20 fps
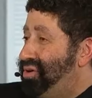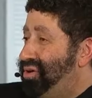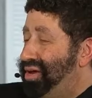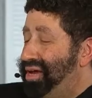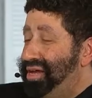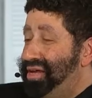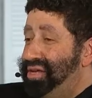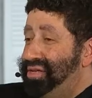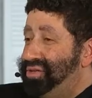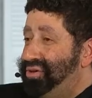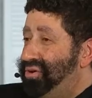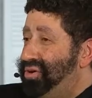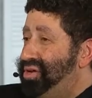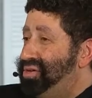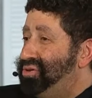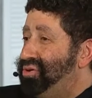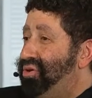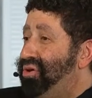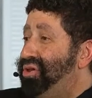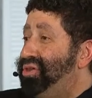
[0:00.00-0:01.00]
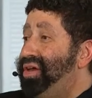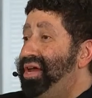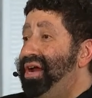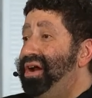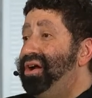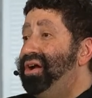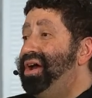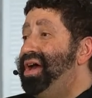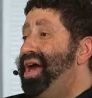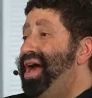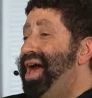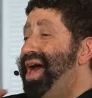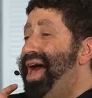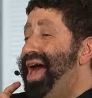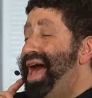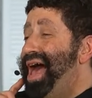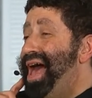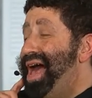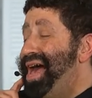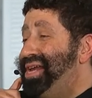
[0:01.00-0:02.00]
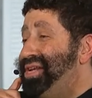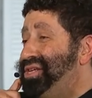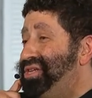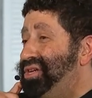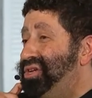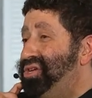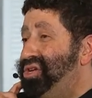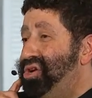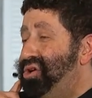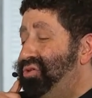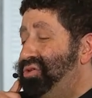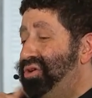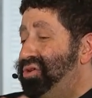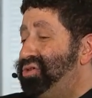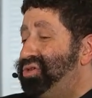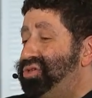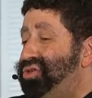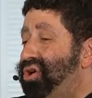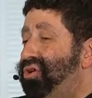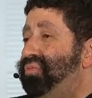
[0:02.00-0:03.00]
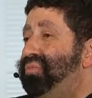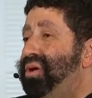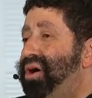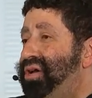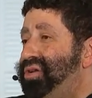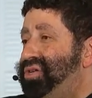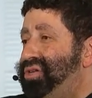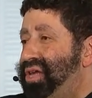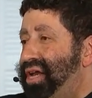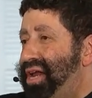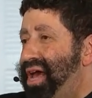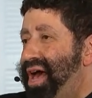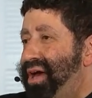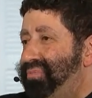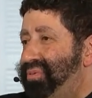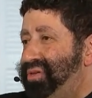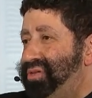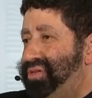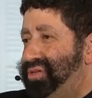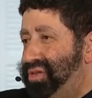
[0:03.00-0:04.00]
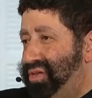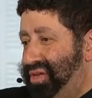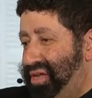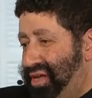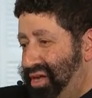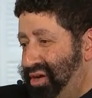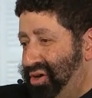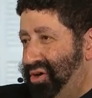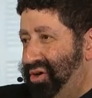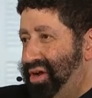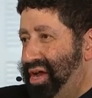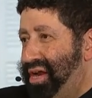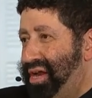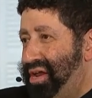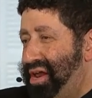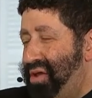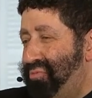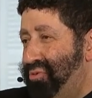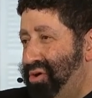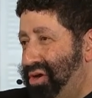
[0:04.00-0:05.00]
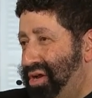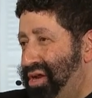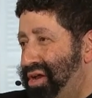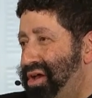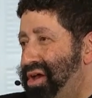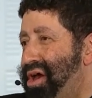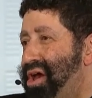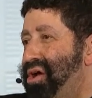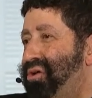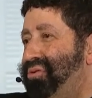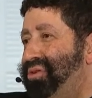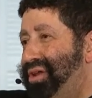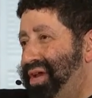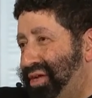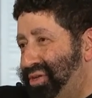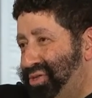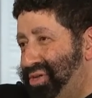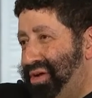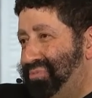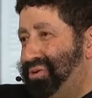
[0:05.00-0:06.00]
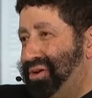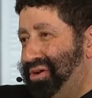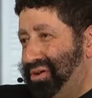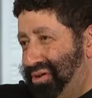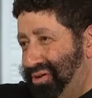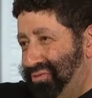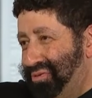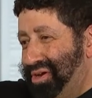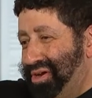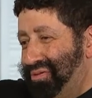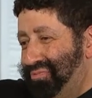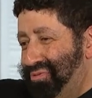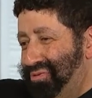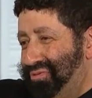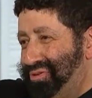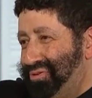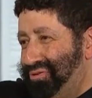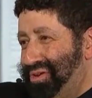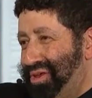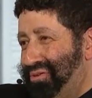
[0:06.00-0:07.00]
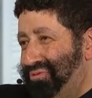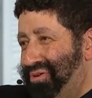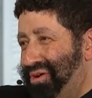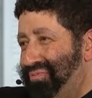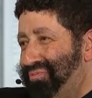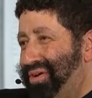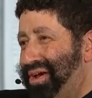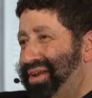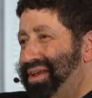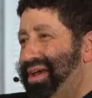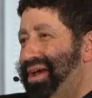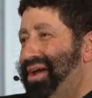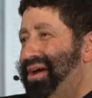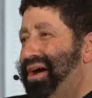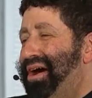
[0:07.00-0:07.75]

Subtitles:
It's all there, and there's so much that happens here, and we're gonna the next time we're gonna move to another one, but